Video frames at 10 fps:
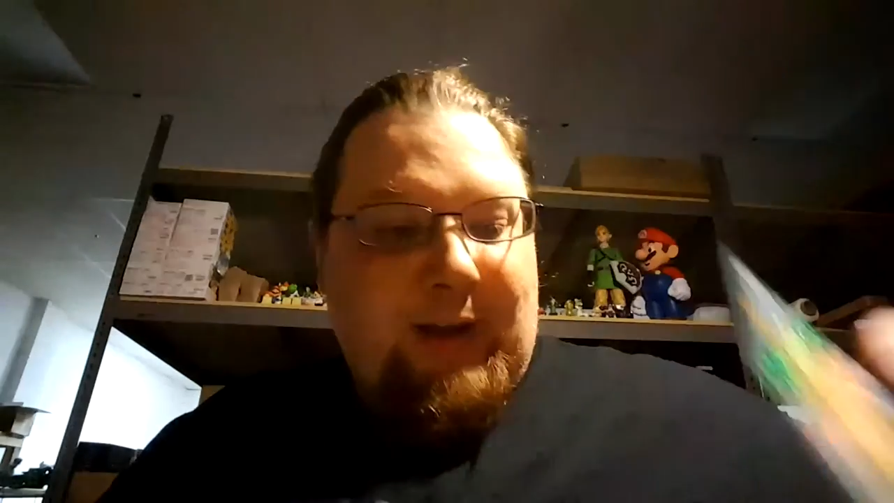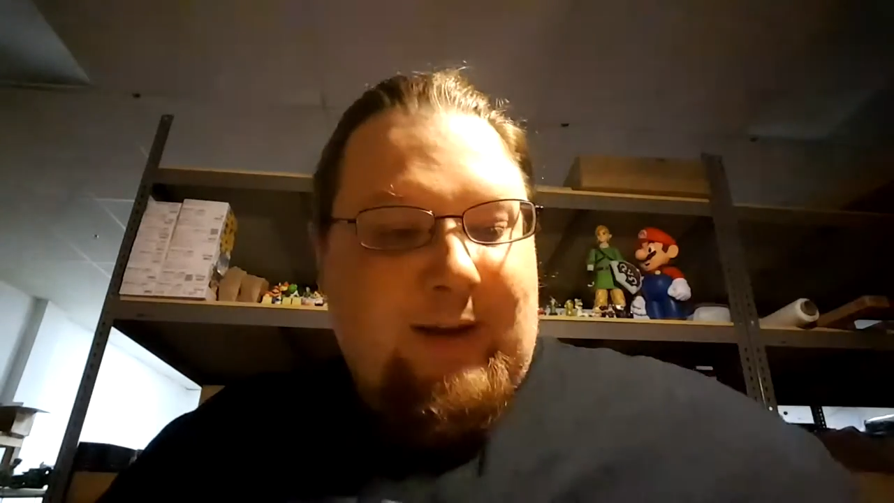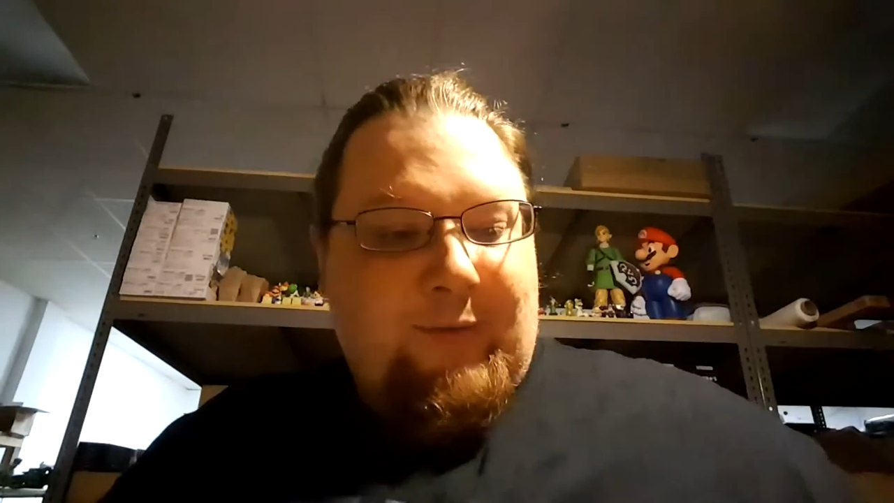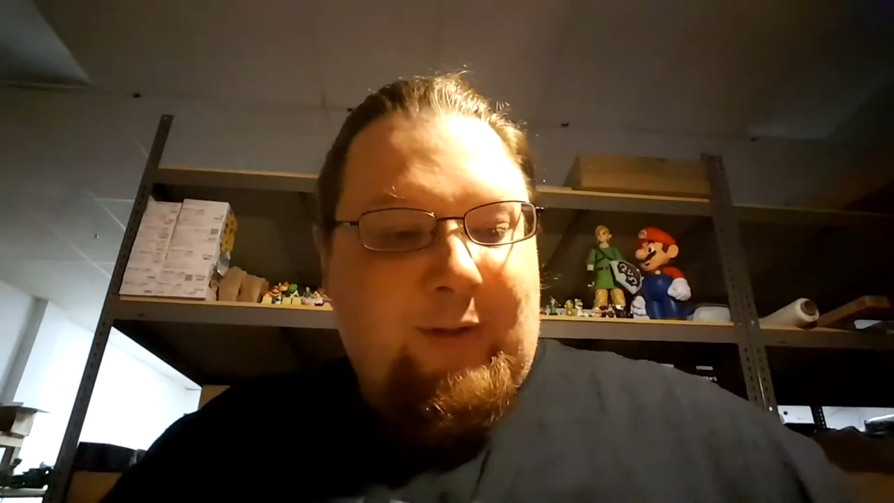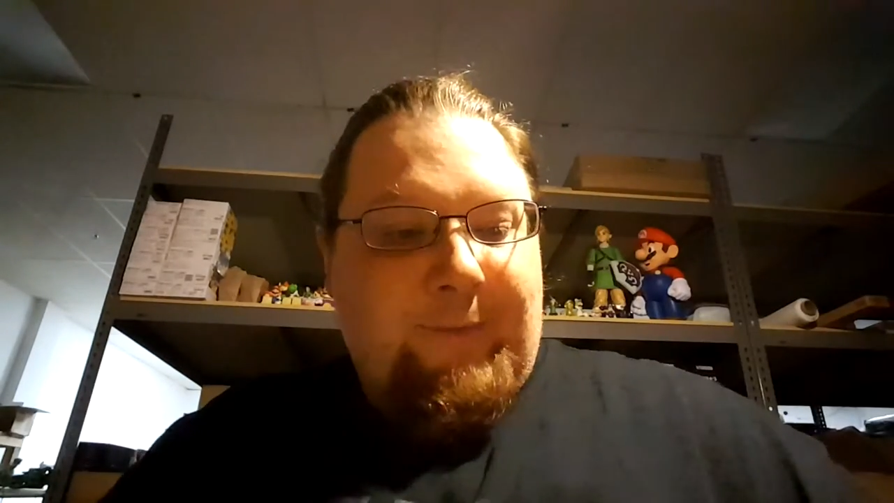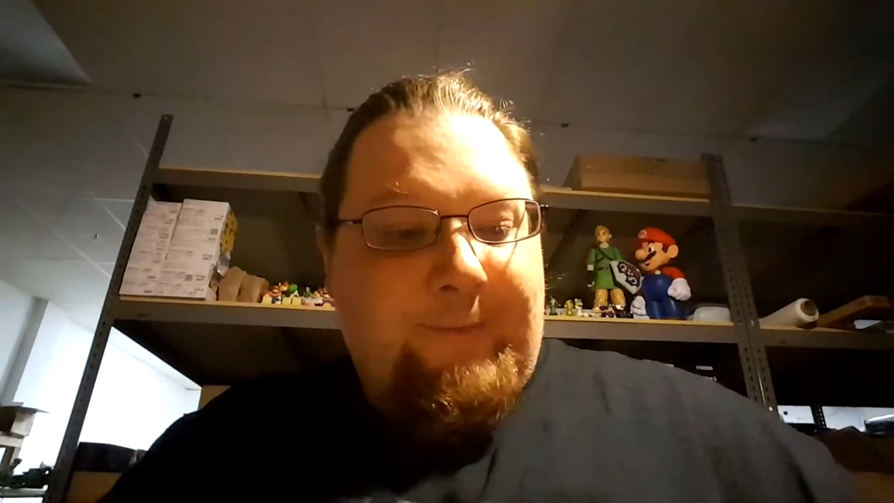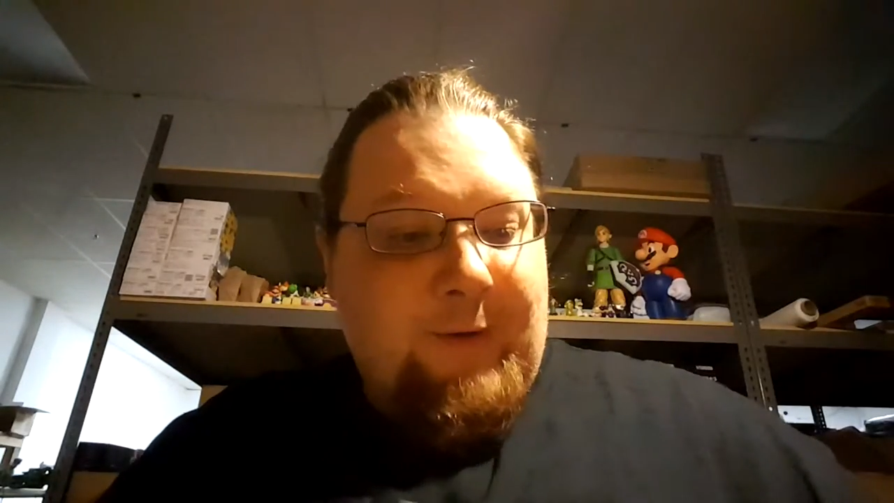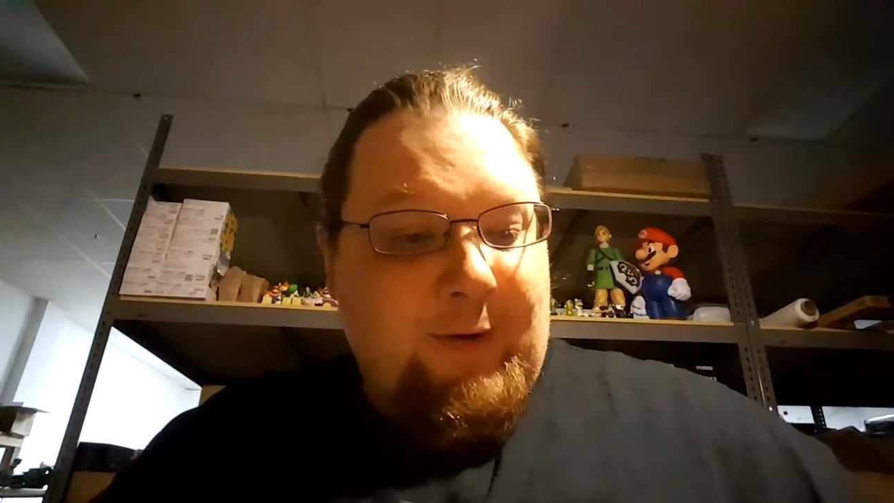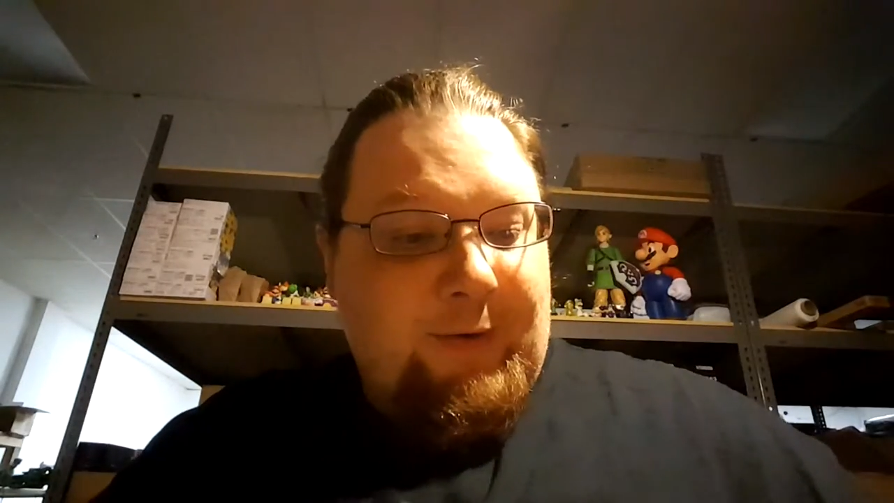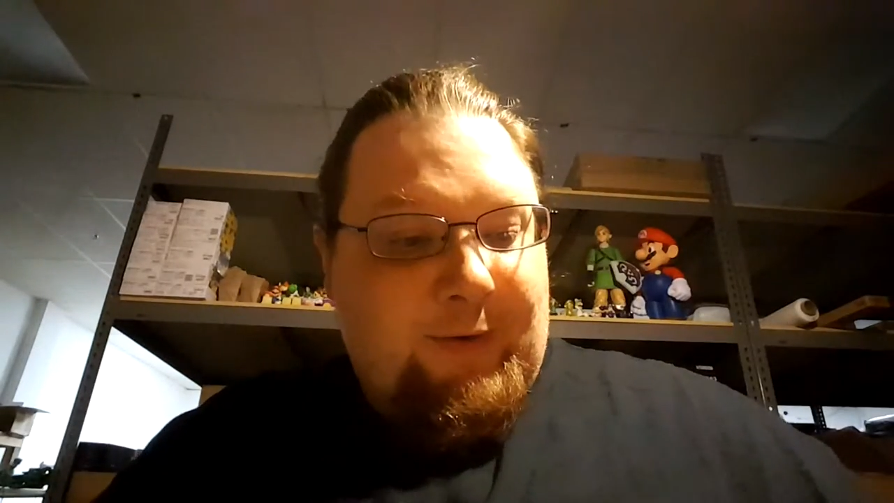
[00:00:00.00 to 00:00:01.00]
I got for the
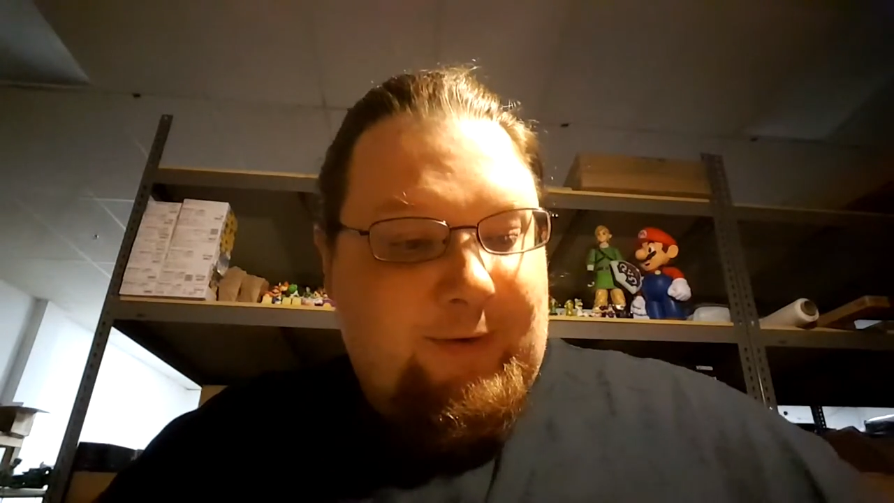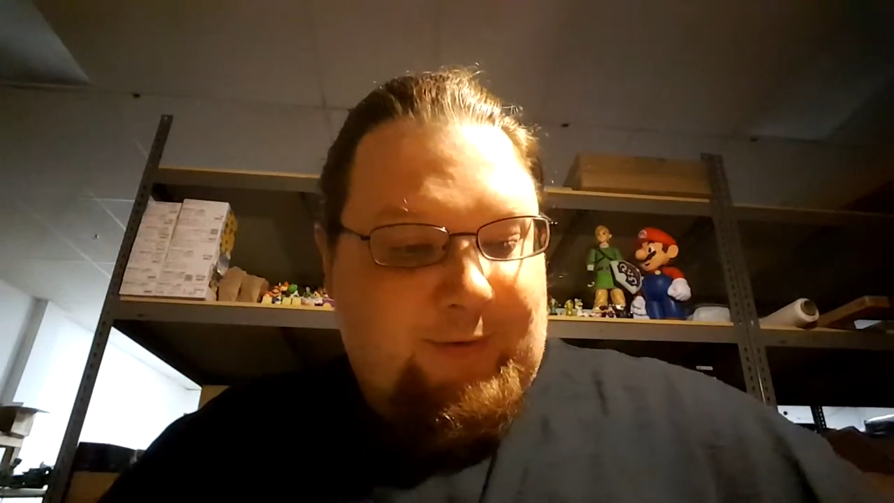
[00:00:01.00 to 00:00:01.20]
first